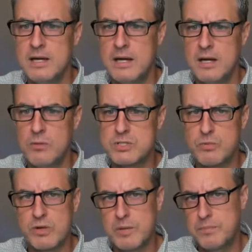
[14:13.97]
uh, was
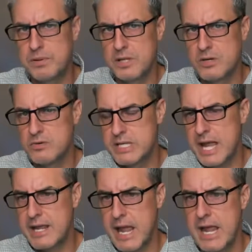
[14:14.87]
a really political
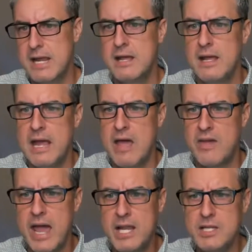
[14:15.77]
decade,
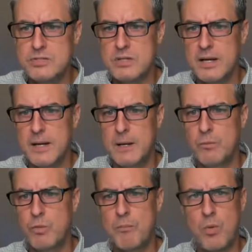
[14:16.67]
and the 80s uh,
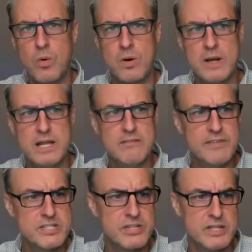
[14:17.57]
were more
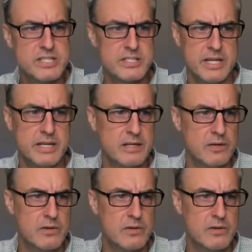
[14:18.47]
individualistic.